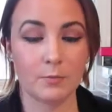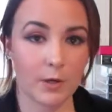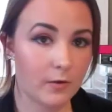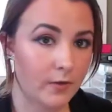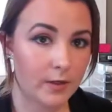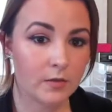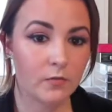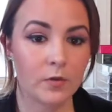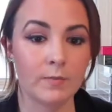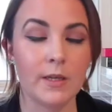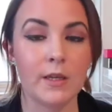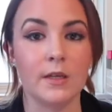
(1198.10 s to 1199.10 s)
perfect for
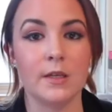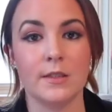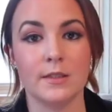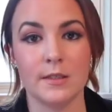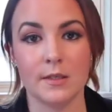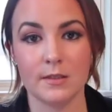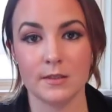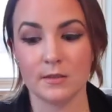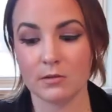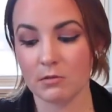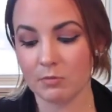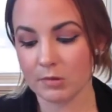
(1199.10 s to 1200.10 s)
me, it's easy
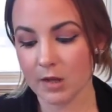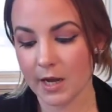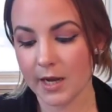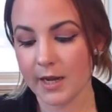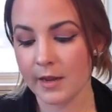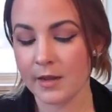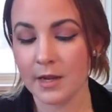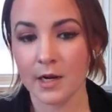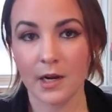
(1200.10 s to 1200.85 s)
to apply,